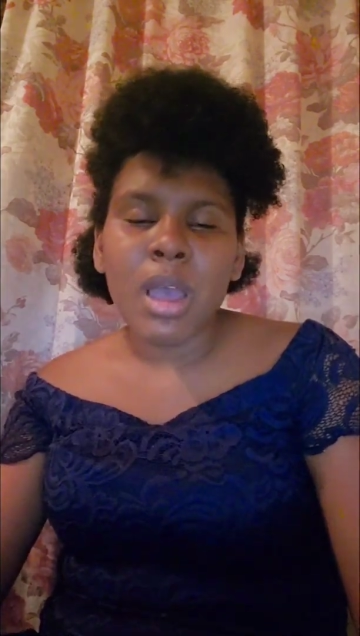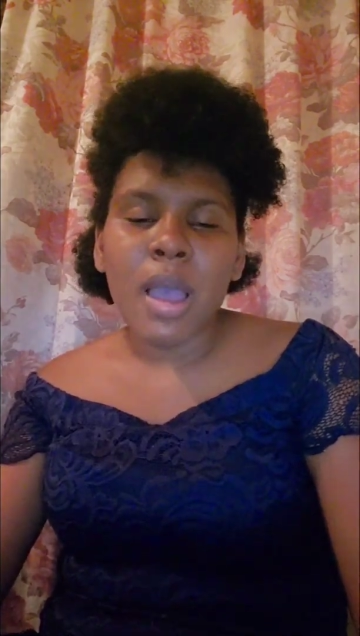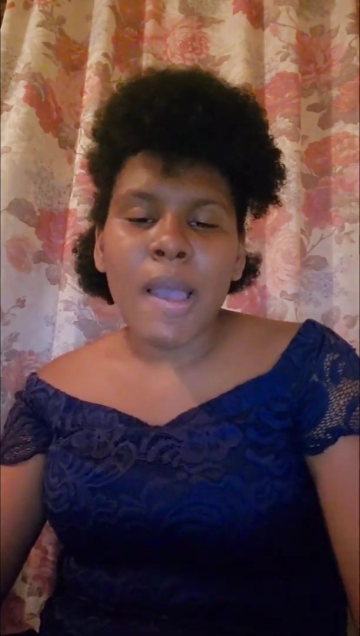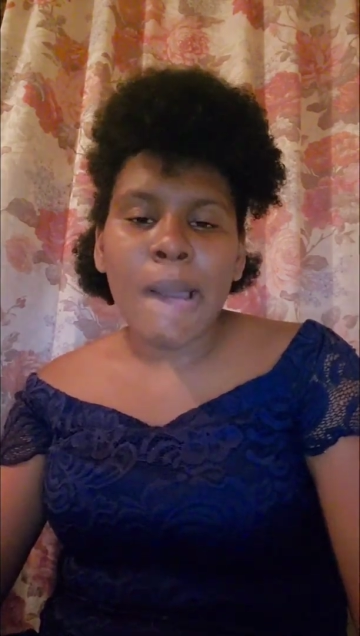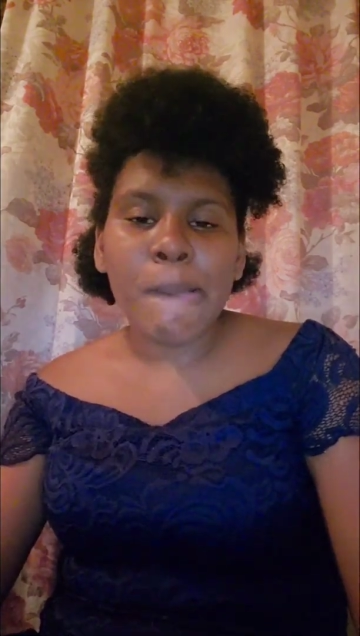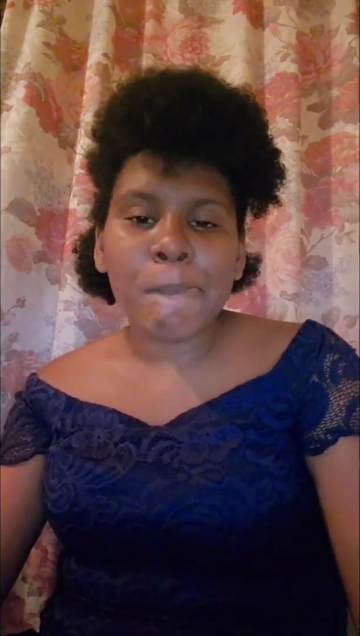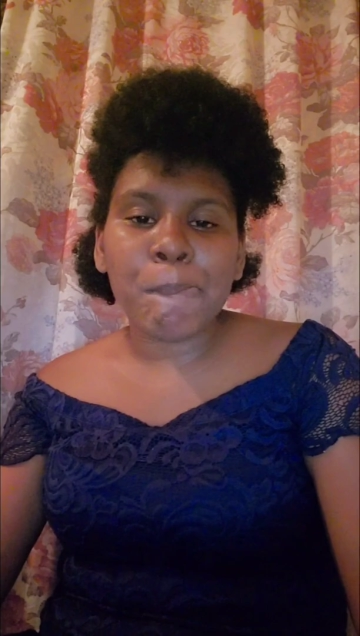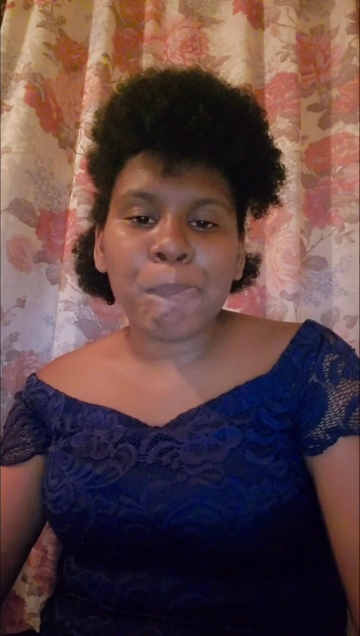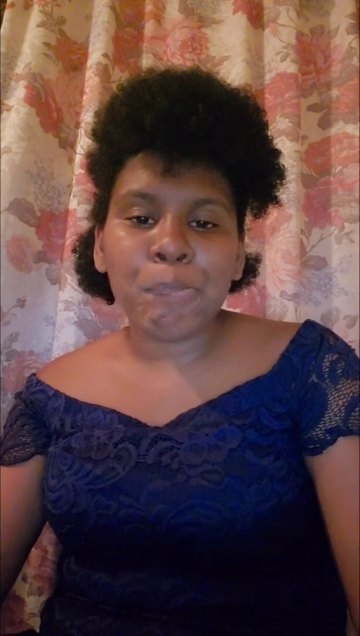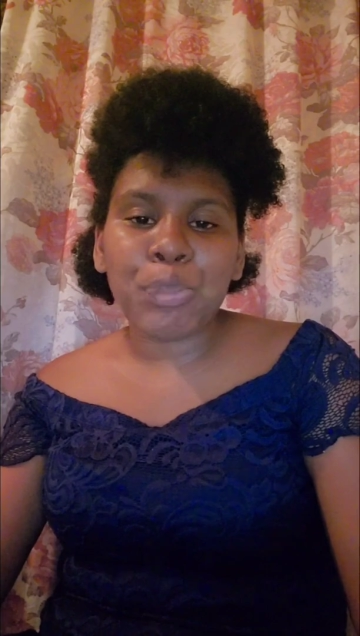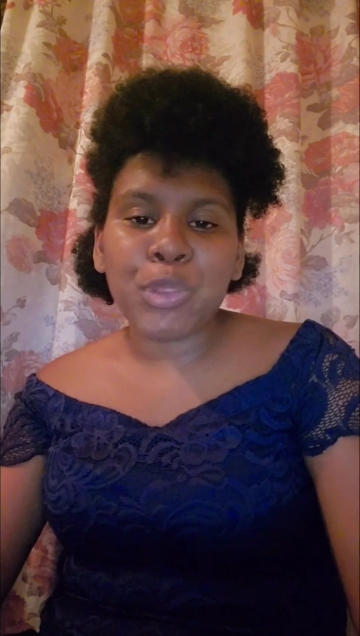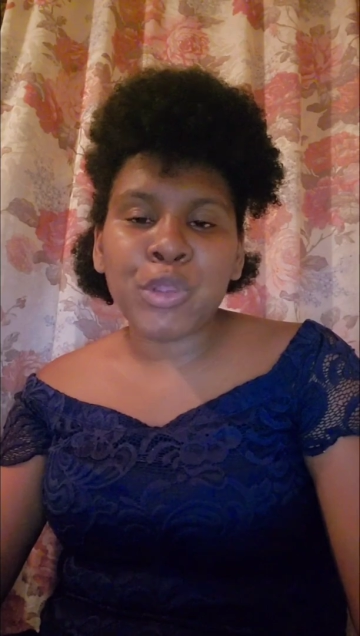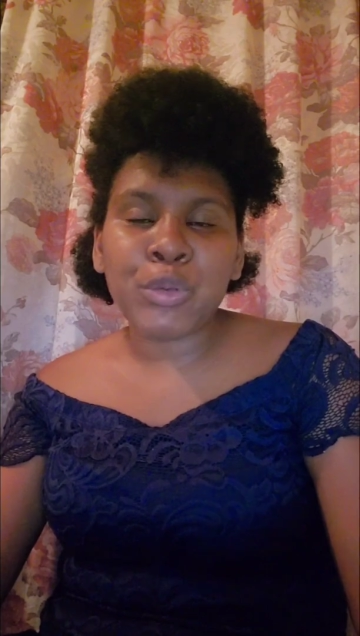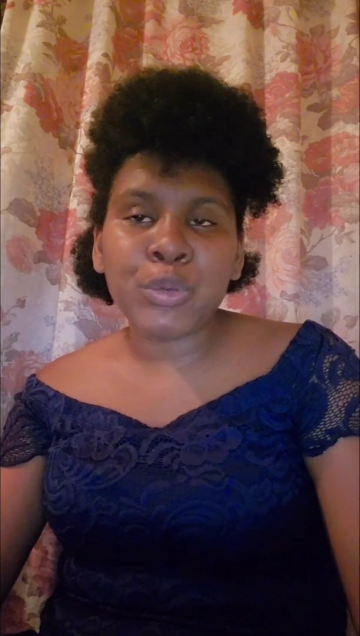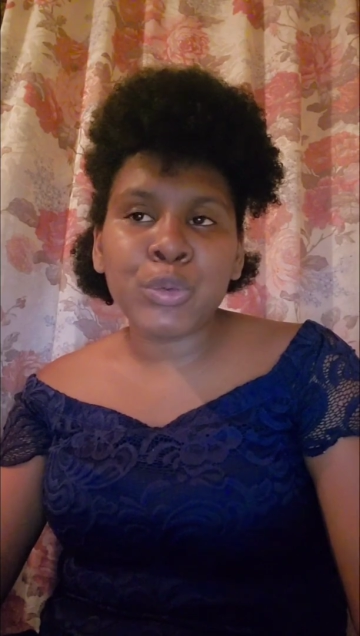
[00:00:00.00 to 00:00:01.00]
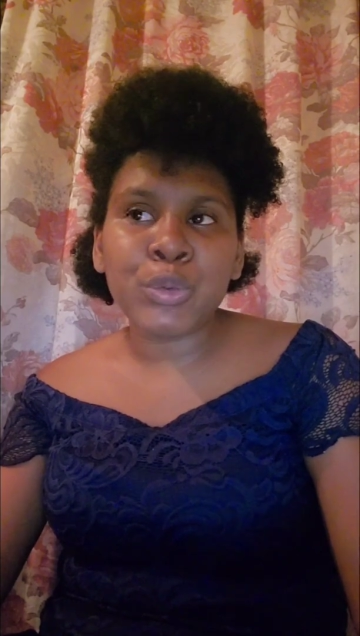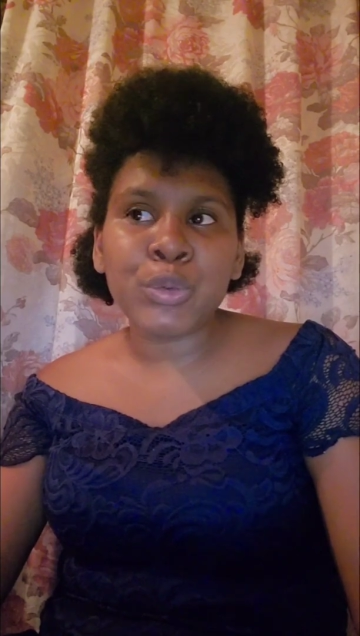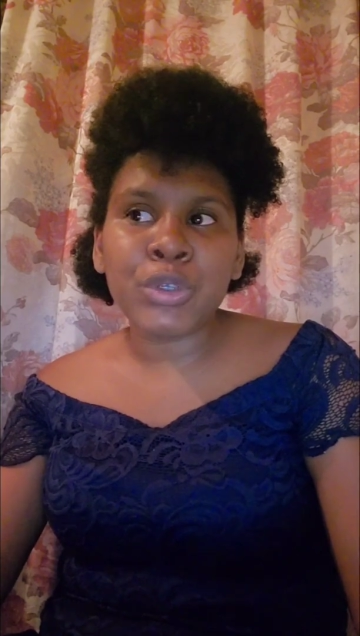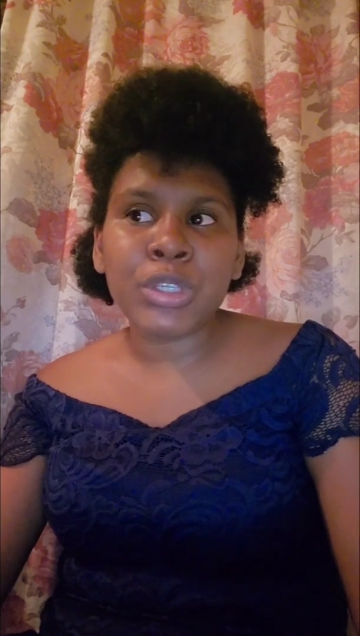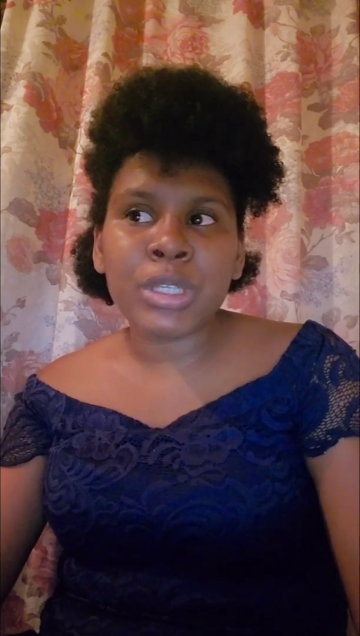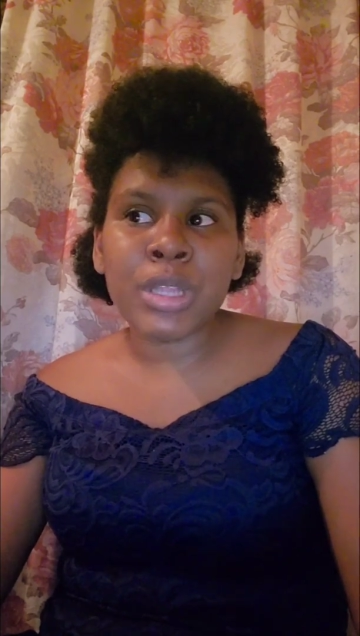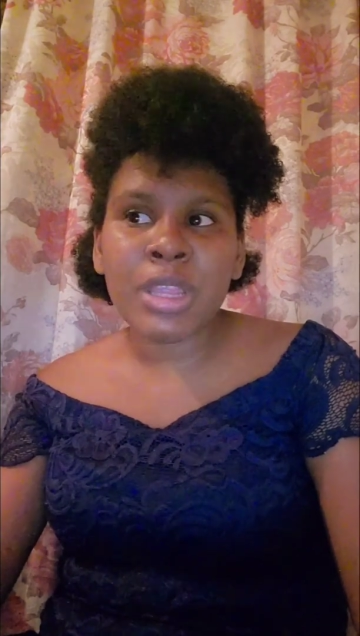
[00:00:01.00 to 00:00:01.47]
to do
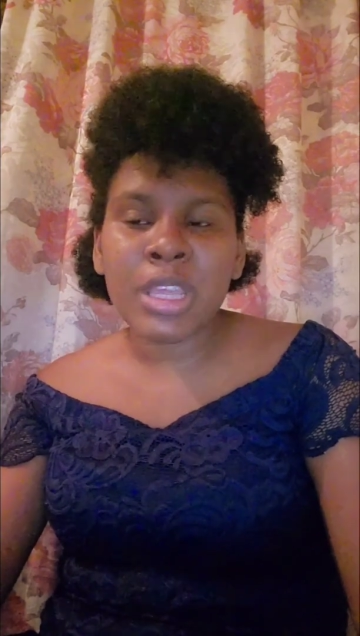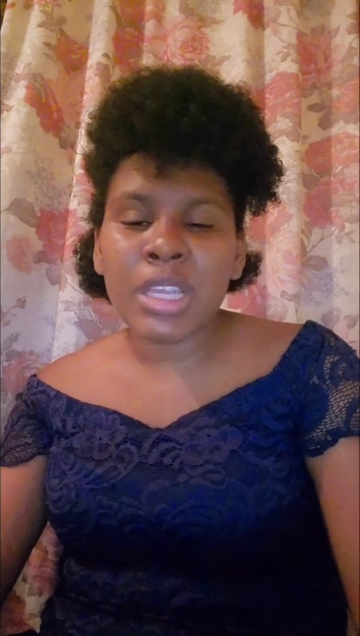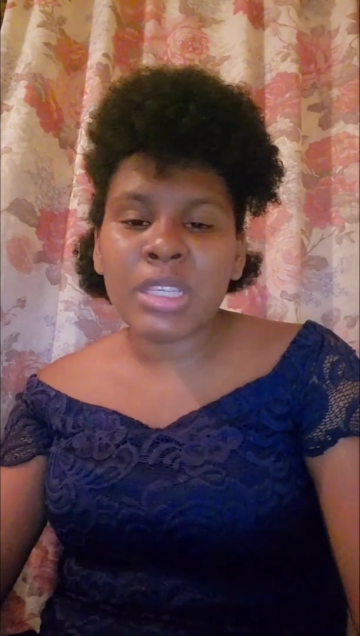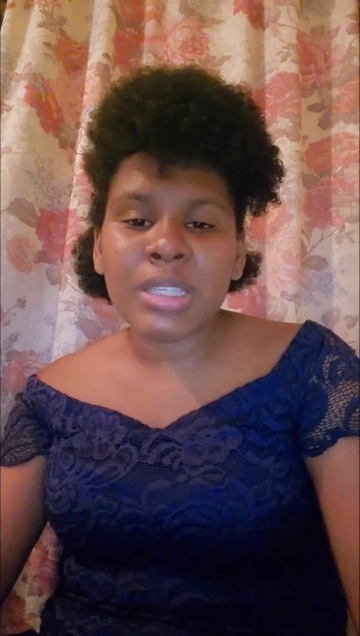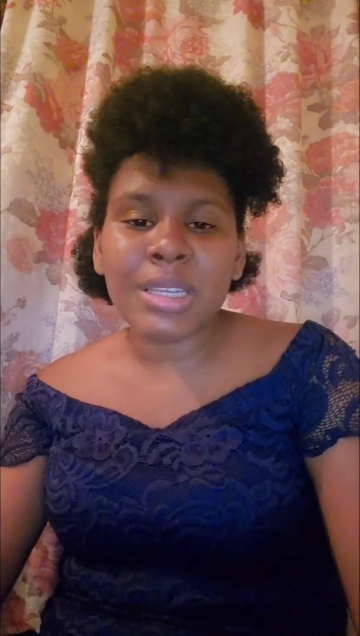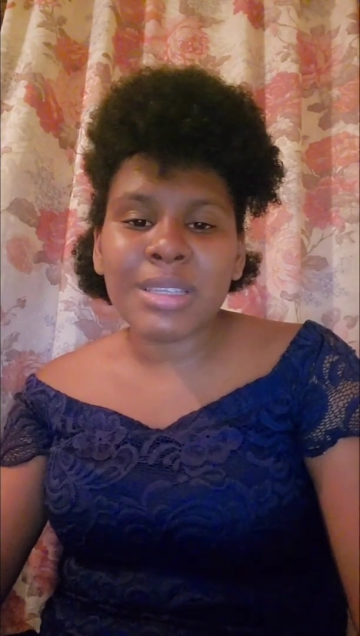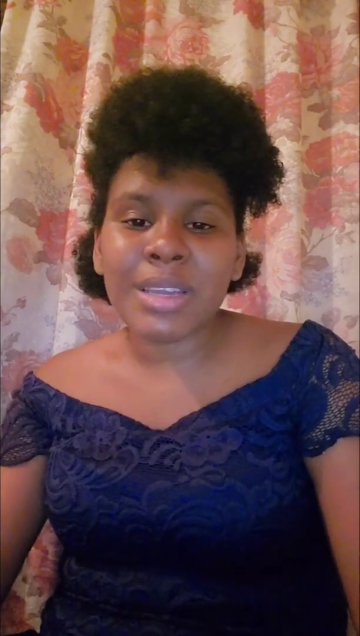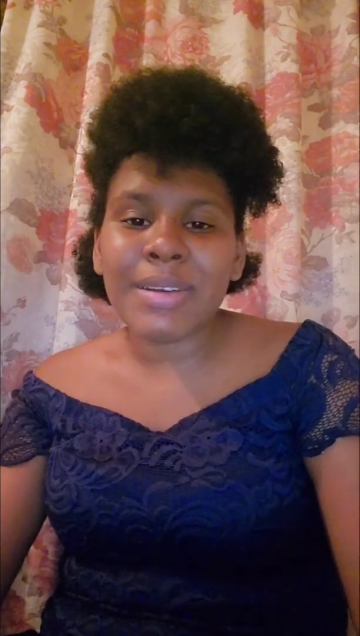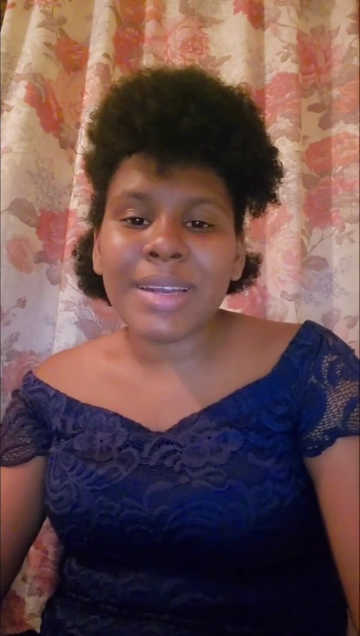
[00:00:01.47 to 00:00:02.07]
things that are